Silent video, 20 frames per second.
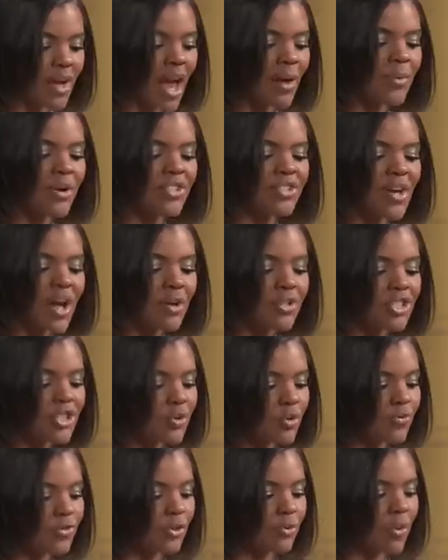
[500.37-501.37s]
I reached out
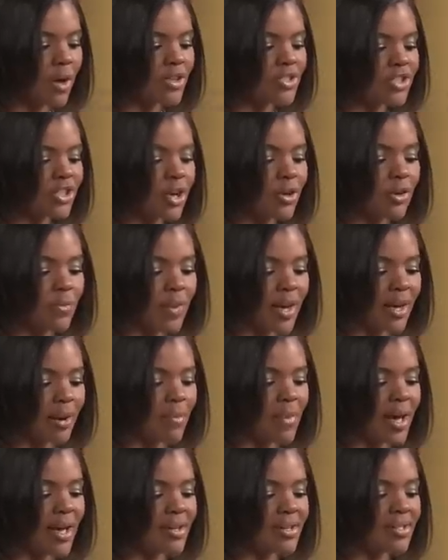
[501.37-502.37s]
to you a few months ago to make
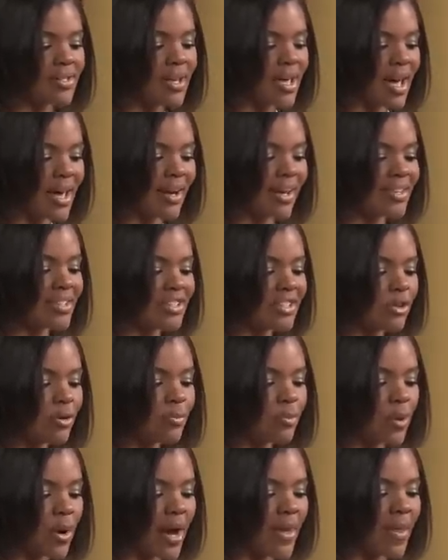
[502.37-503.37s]
amends, and I still
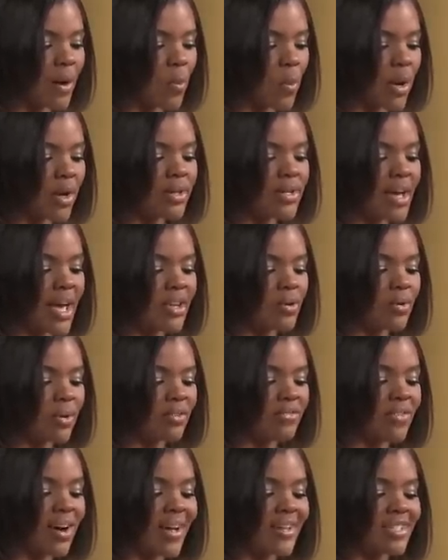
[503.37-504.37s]
pray that one day you
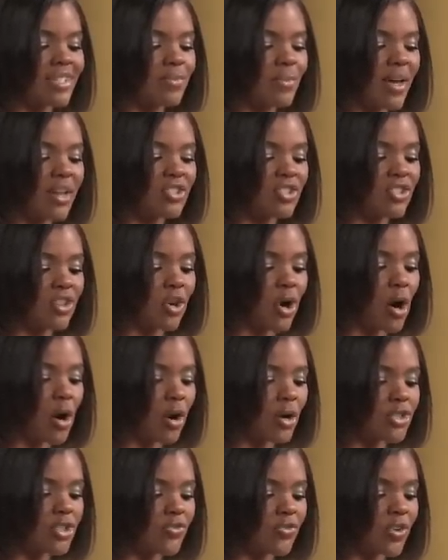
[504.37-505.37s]
can find space in your
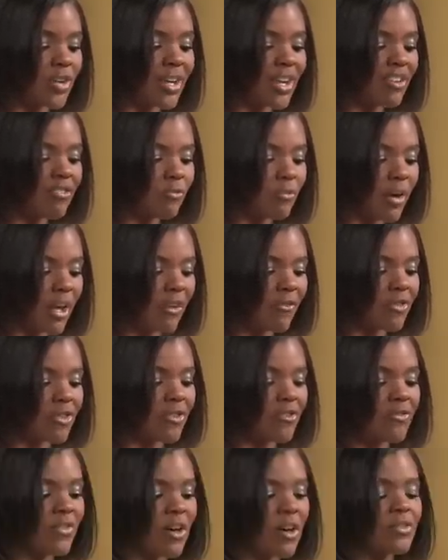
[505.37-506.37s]
heart to forgive me for
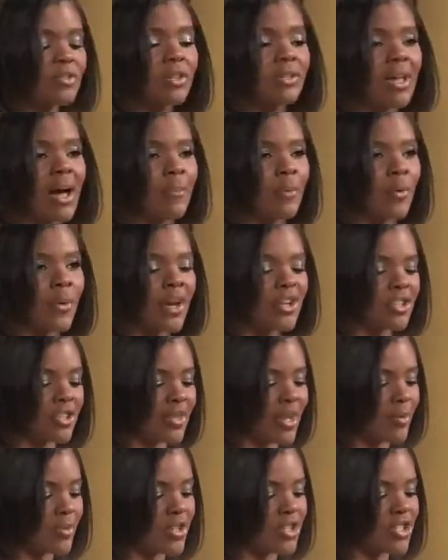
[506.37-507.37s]
the failed
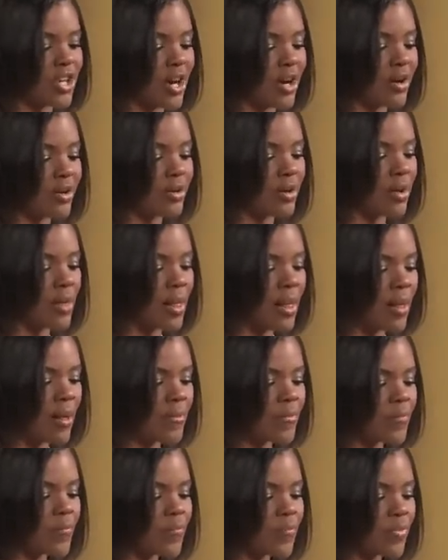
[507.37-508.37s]
collaboration that we shared.
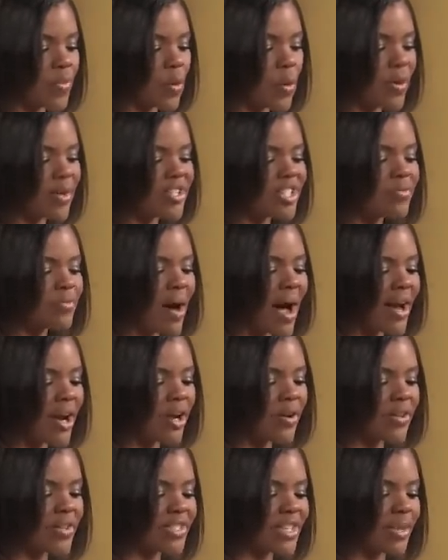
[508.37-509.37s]
What
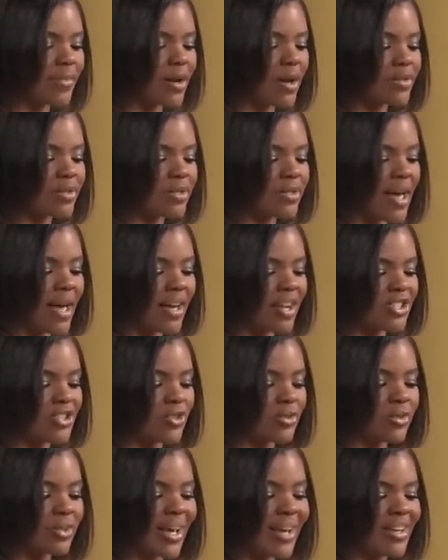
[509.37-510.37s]
inspired this email today is
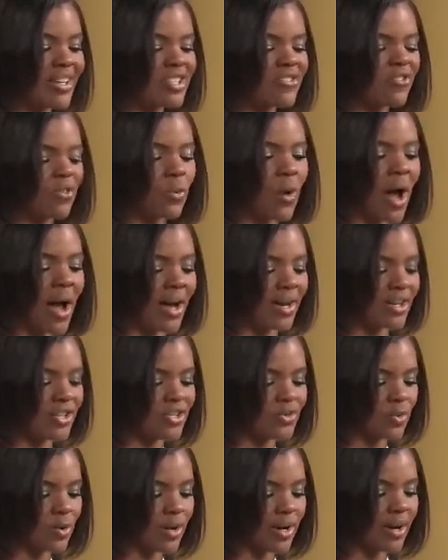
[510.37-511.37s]
your latest Variety
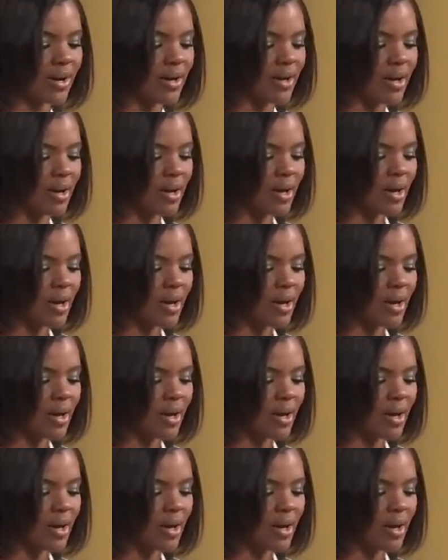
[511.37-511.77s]
story.